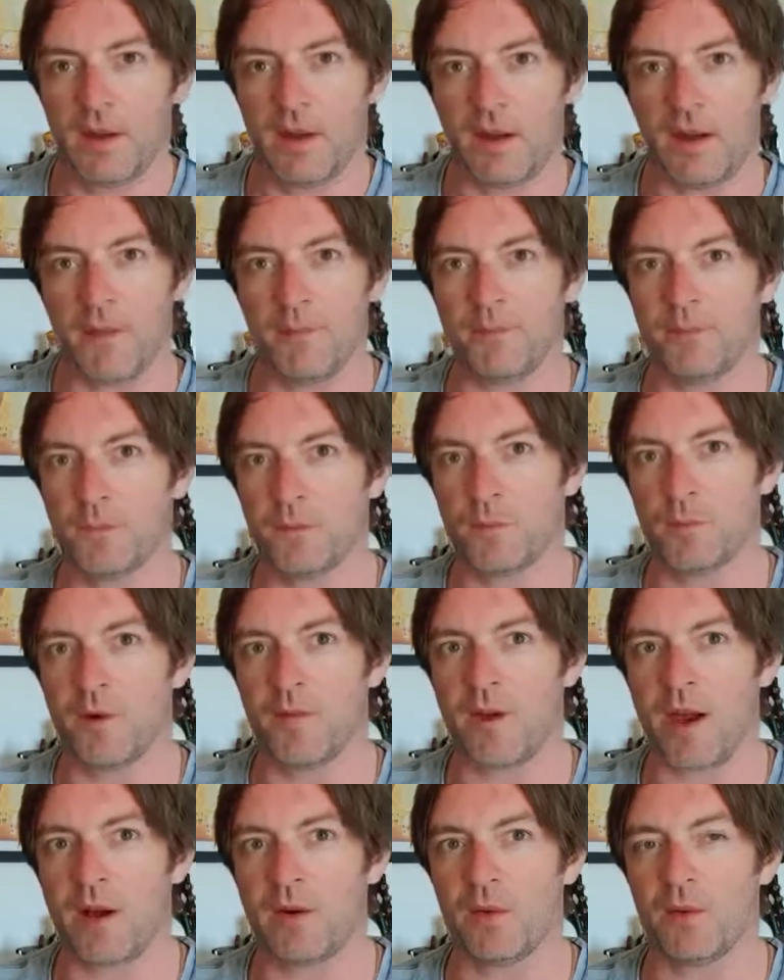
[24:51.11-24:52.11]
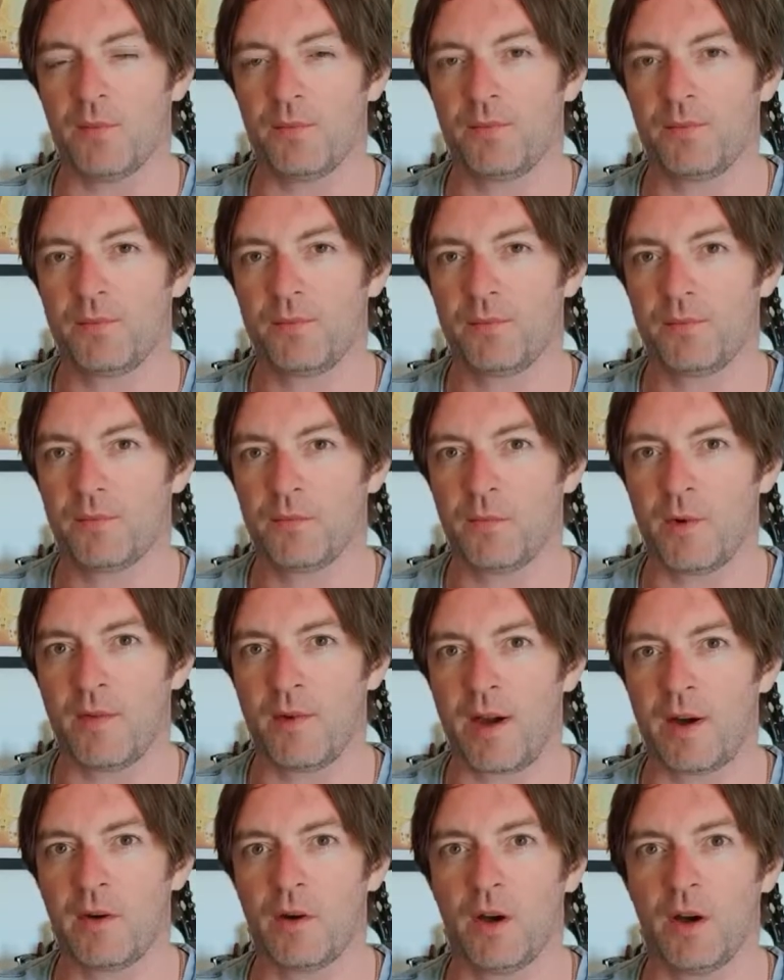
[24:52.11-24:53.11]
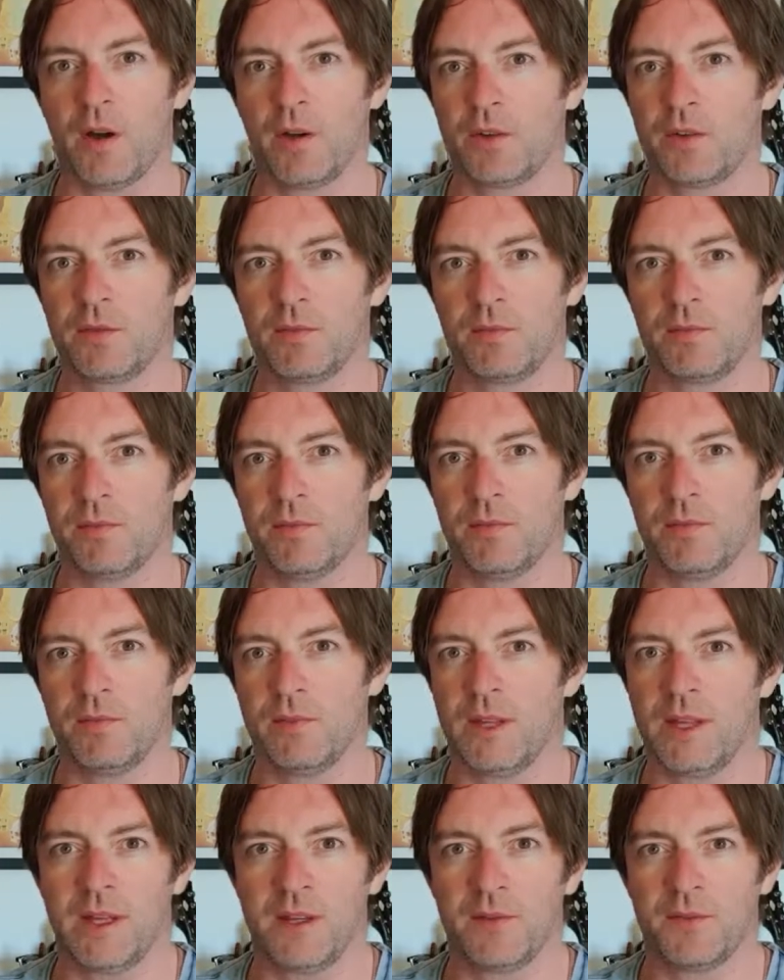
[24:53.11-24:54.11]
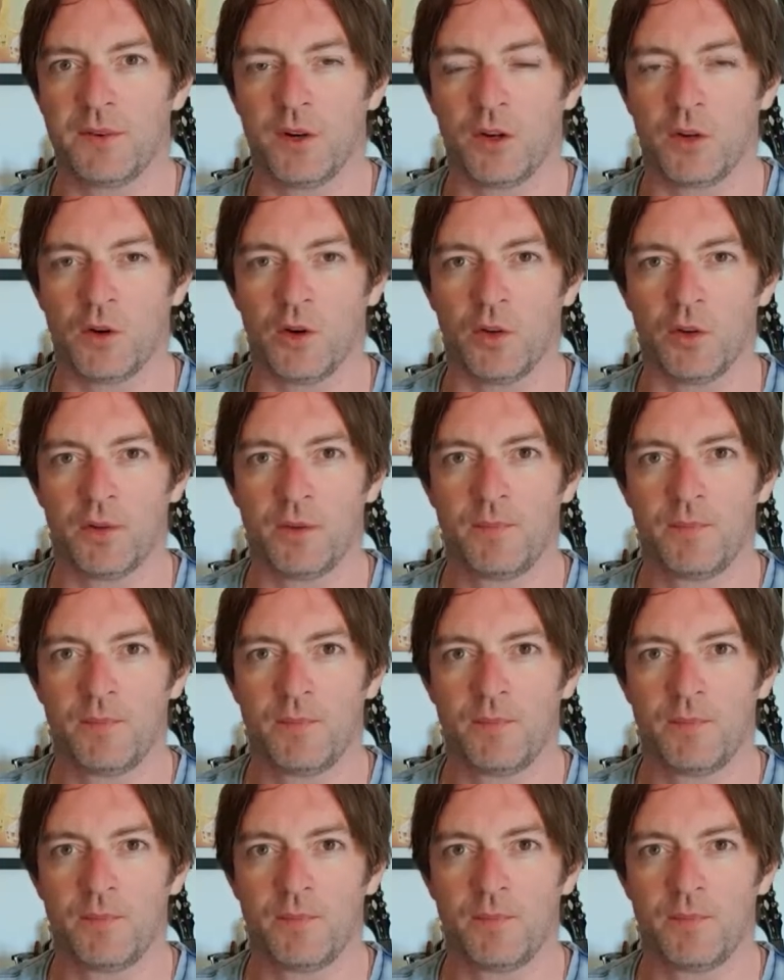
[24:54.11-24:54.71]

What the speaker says: without a need for a God?